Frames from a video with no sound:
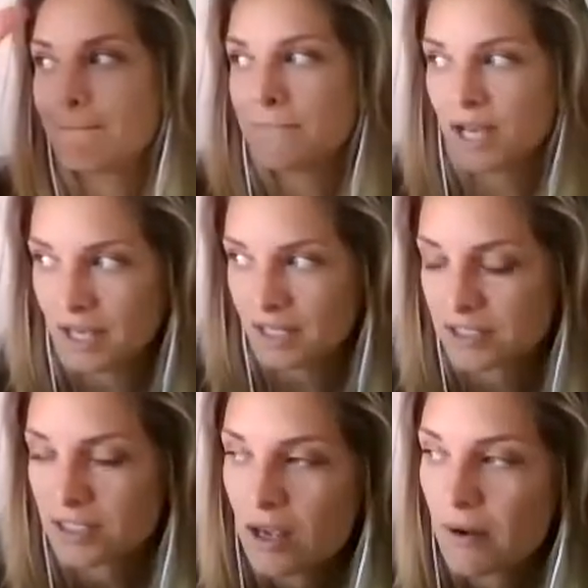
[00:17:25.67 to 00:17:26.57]
But
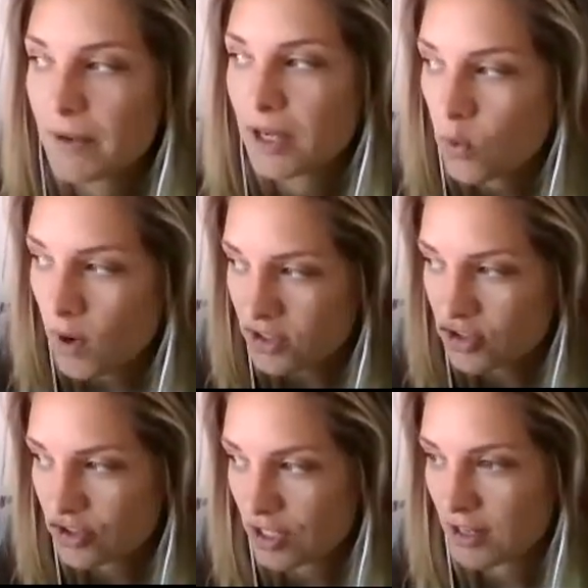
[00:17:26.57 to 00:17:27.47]
my
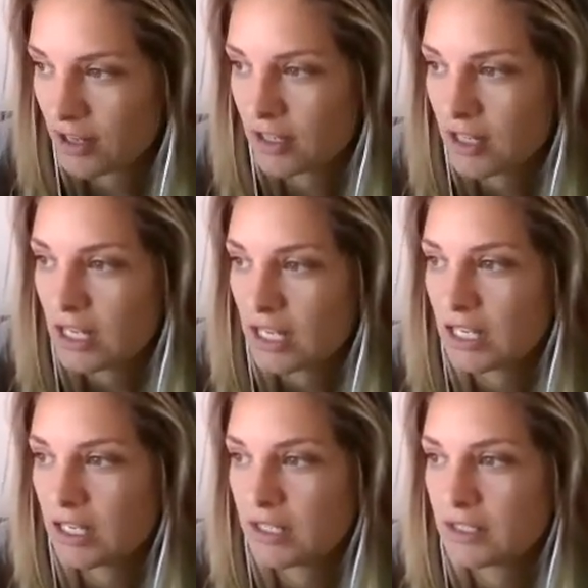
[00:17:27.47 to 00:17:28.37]
question
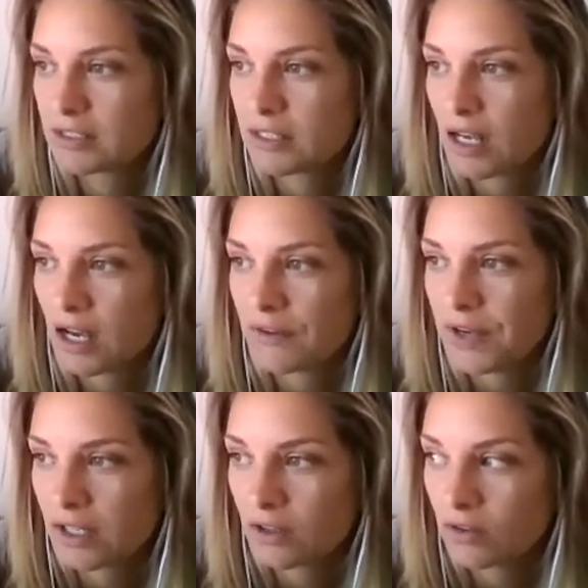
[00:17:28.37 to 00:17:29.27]
is, I've
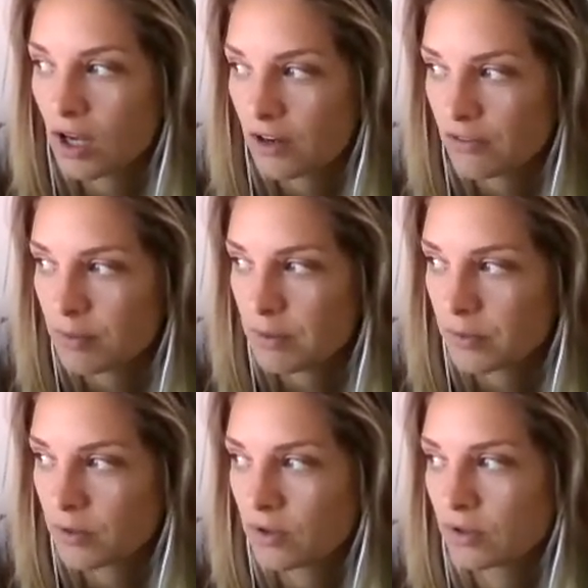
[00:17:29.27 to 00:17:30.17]
had a lot of
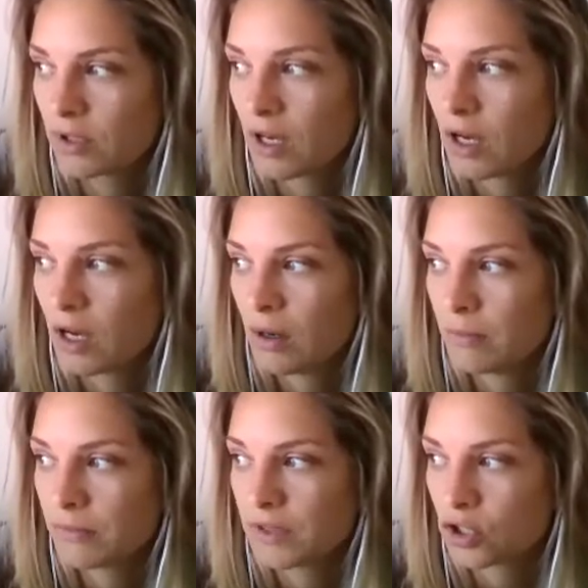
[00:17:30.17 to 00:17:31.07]
people
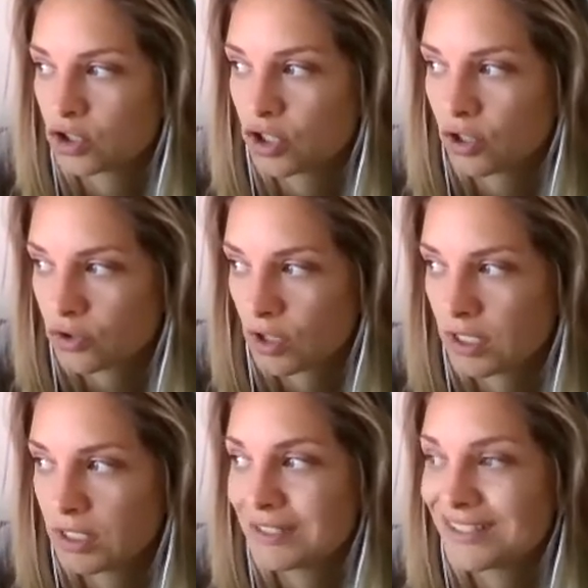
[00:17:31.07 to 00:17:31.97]
that are
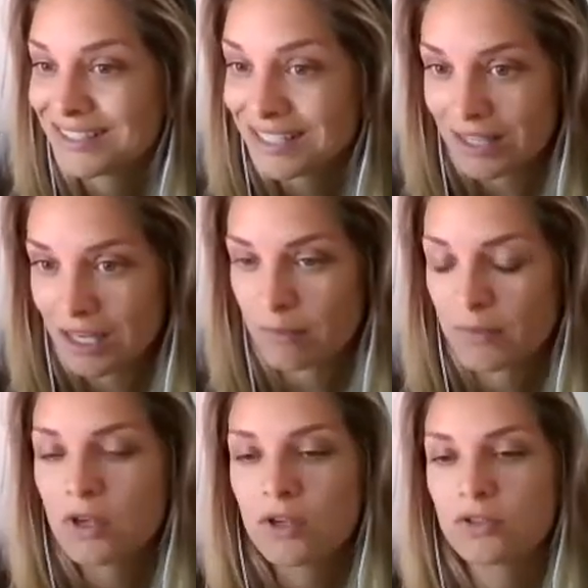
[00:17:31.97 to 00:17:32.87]
children see them.
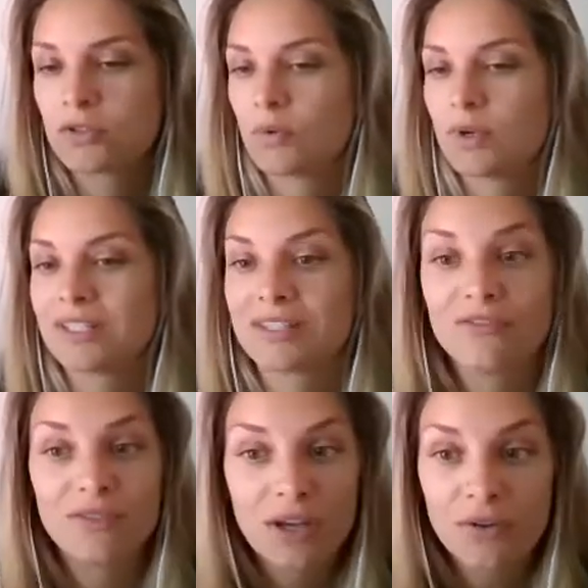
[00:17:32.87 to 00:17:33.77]
So is the
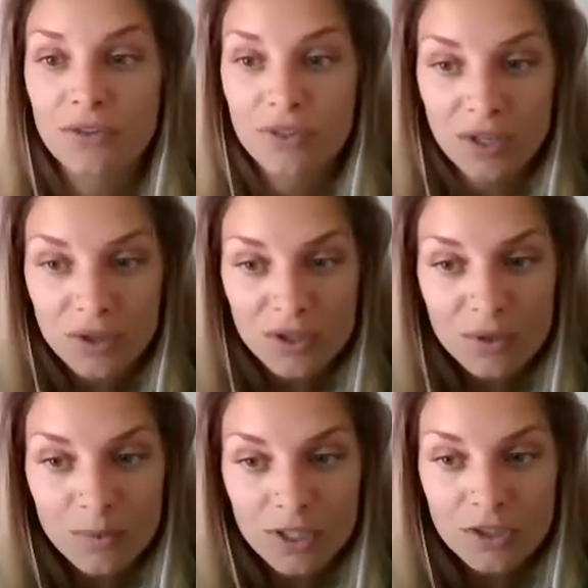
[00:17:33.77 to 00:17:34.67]
veil thinner
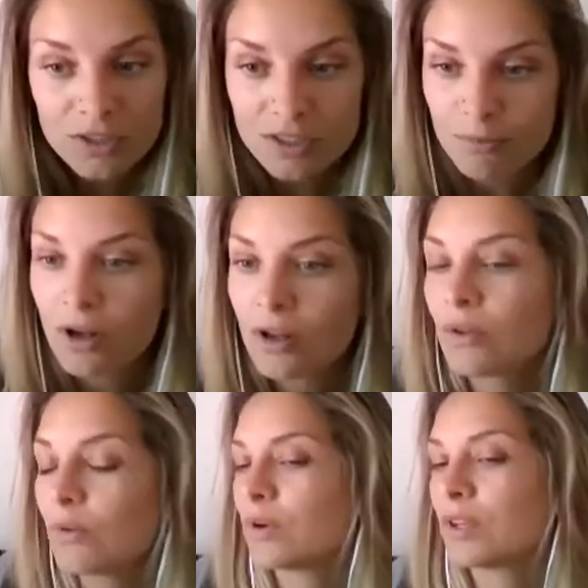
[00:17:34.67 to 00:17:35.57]
when you're
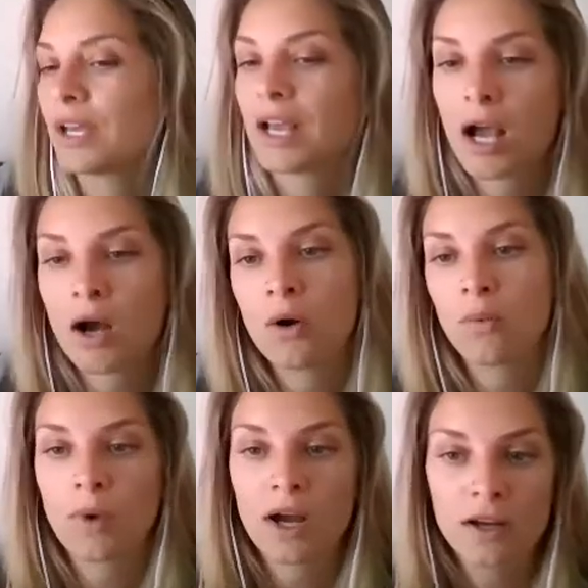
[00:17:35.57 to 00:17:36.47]
small, or like
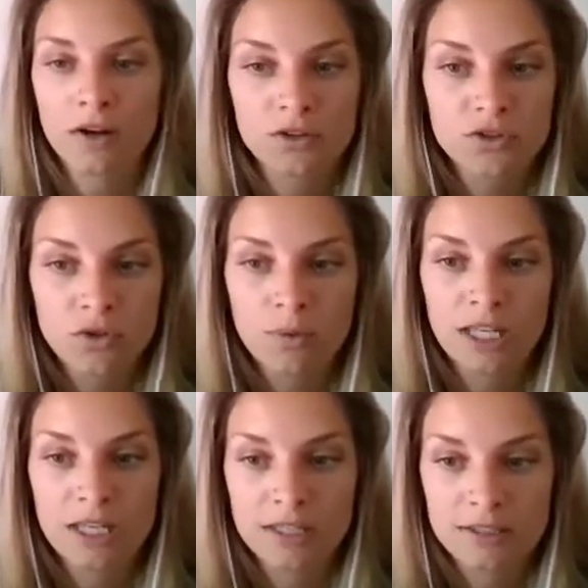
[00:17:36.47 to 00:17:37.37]
why are so
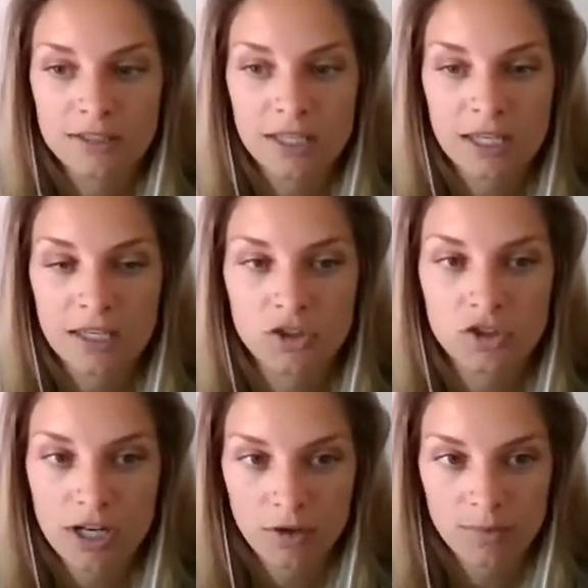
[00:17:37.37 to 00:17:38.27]
many kids seeing
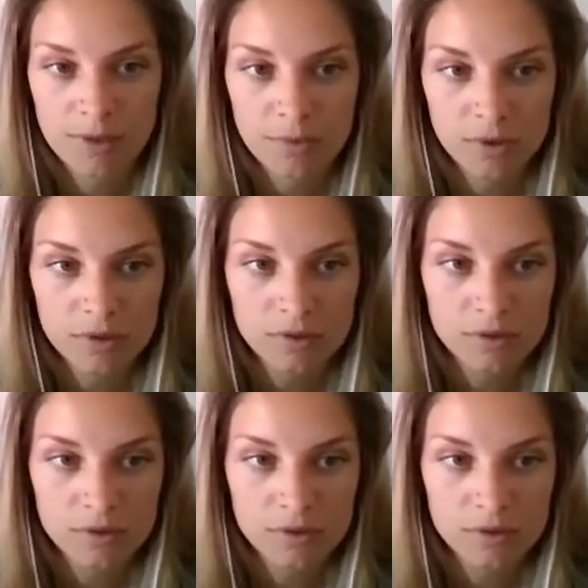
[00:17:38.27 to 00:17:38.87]
shadow people?